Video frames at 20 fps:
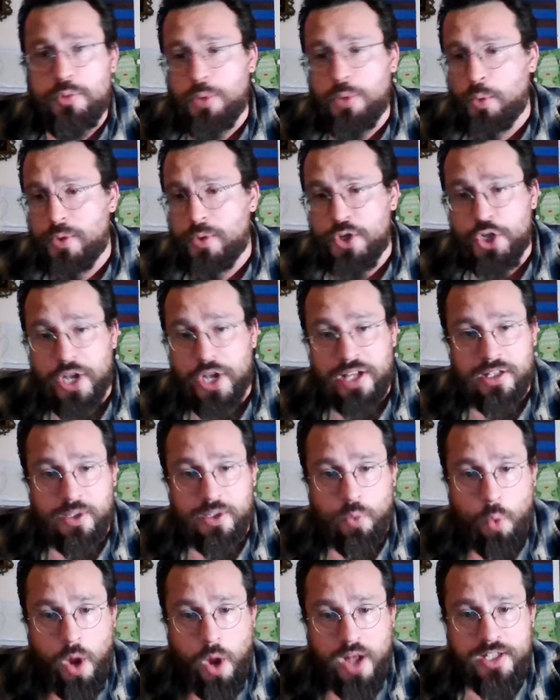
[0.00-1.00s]
But when
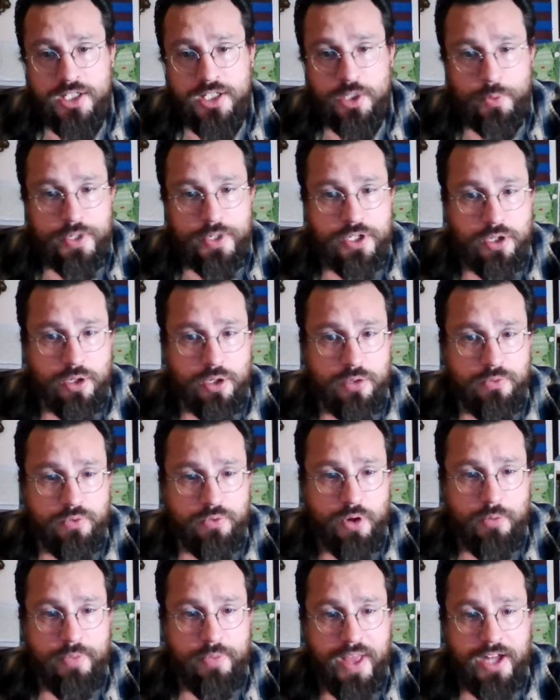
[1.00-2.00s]
Jaylen Watson returned
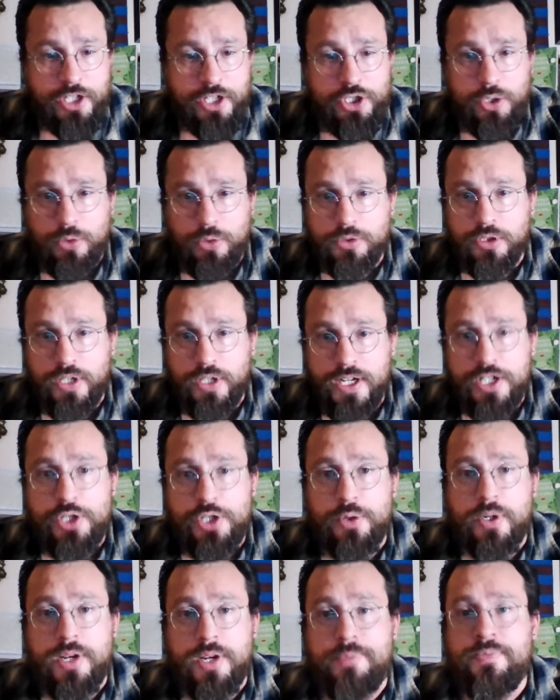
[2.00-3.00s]
from that shoulder
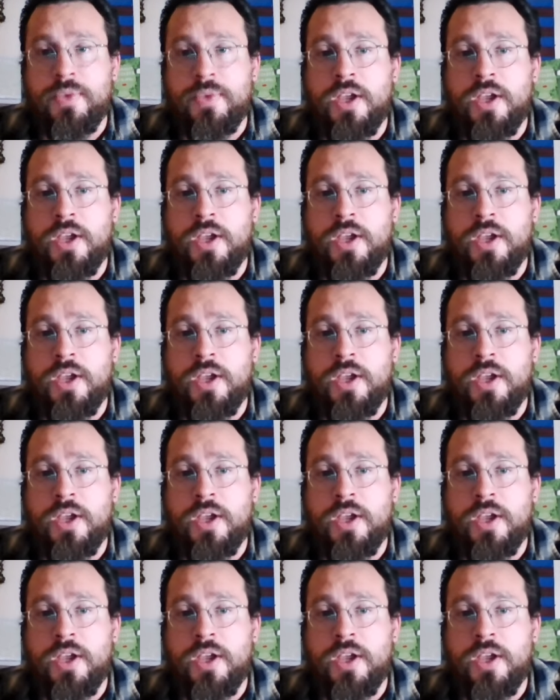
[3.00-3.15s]
injury,